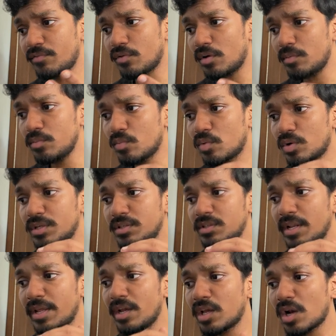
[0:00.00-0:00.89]
formed one is
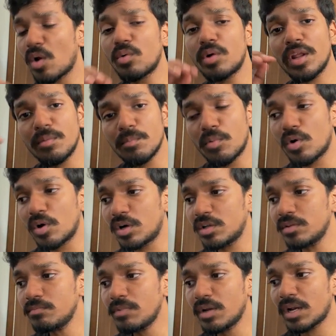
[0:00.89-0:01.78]
like rounding
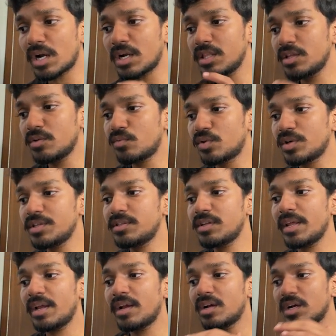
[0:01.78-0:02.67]
bottom and another one is
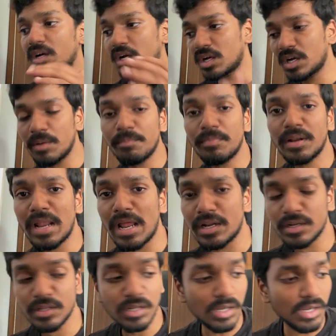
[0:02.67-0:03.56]
like uh, cup and
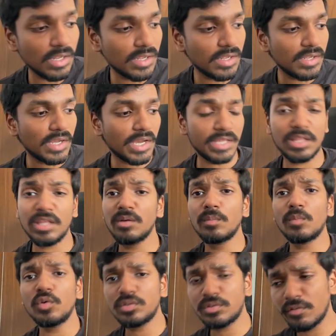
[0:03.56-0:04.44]
handle i
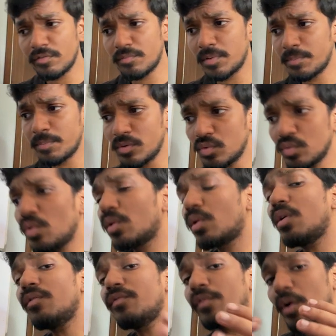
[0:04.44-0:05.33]
think most of the people who are
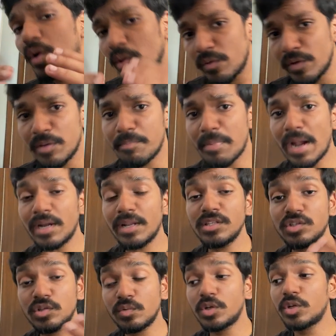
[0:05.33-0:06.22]
all following
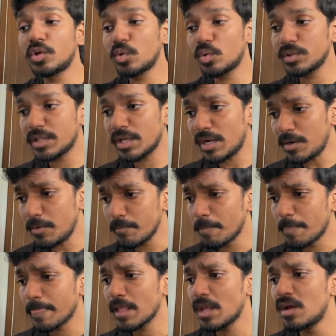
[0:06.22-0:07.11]
patterns you will know that
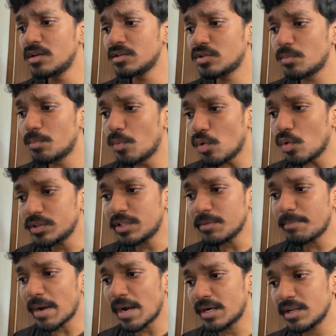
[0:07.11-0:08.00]
so both
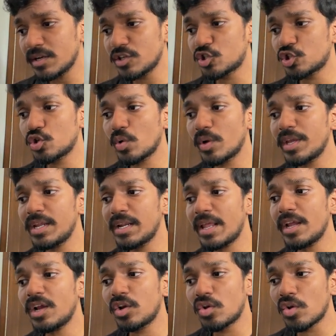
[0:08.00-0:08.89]
the pattern is showing
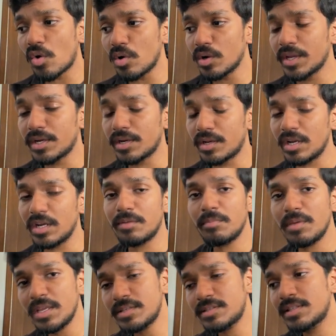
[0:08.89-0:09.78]
like long entry it
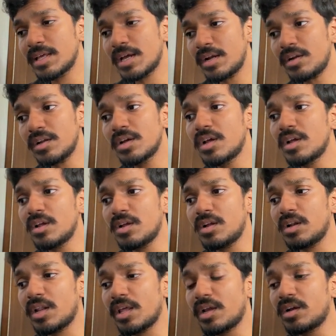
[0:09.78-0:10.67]
means that
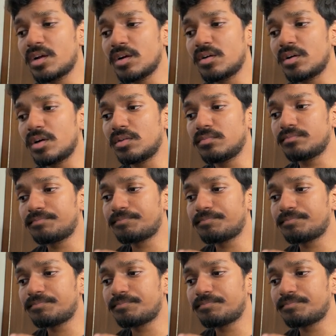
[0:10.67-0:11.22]
like uh,